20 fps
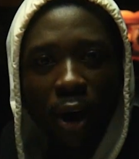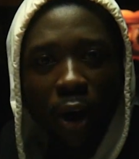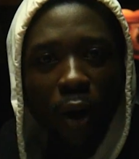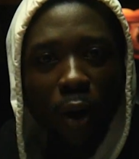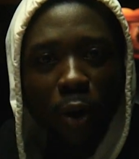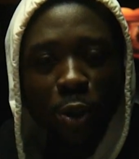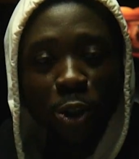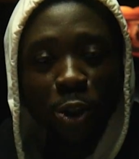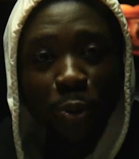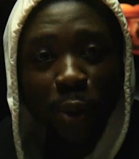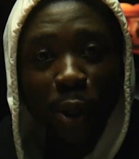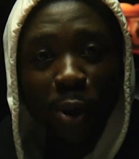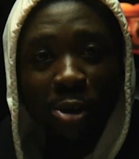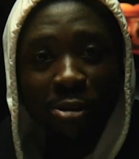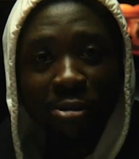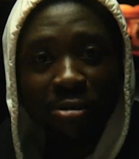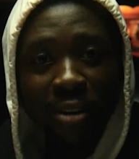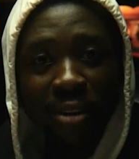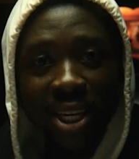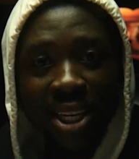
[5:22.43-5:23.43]
or should we
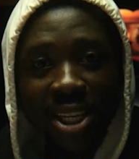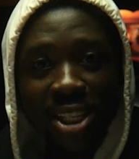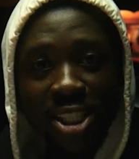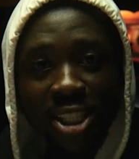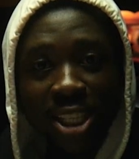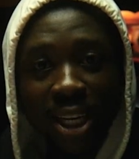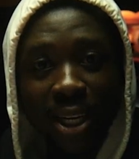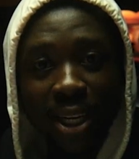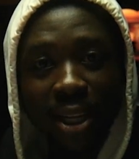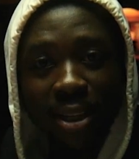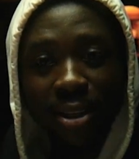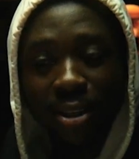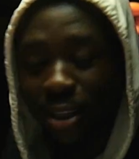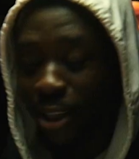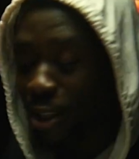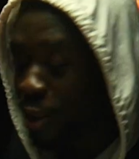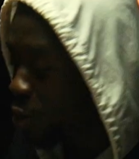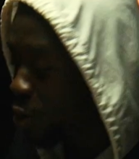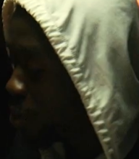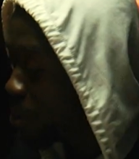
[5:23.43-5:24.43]
convert this channel
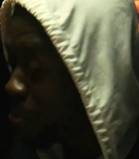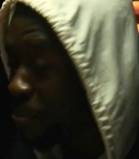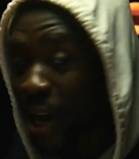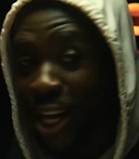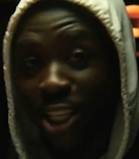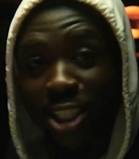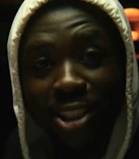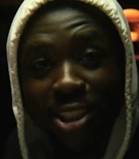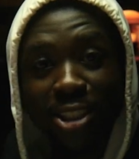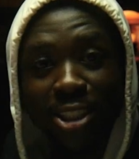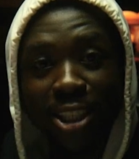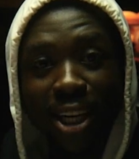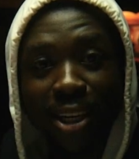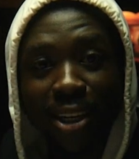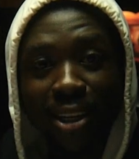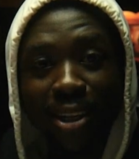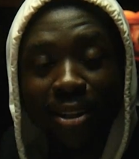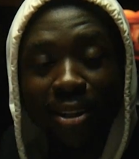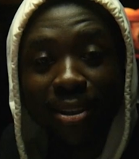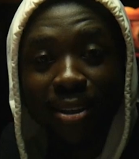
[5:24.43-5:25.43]
into a magic
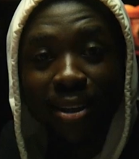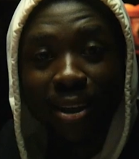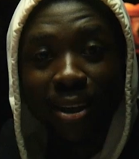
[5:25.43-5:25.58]
channel?